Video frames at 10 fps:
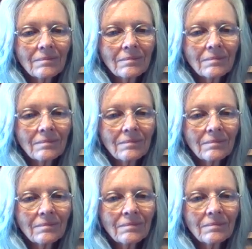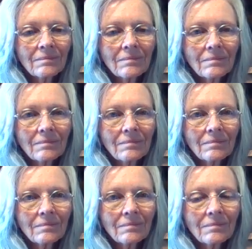
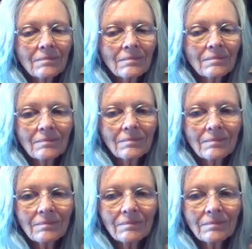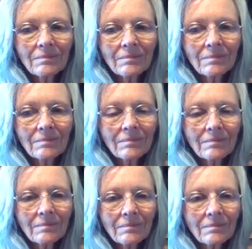
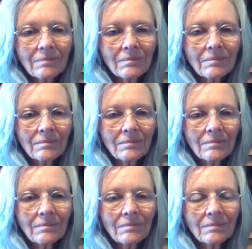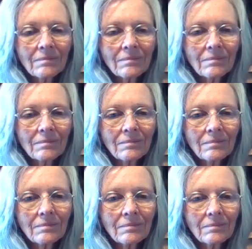
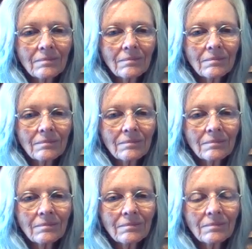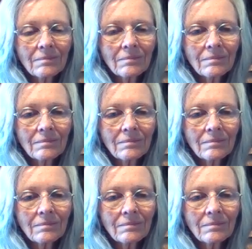(silent)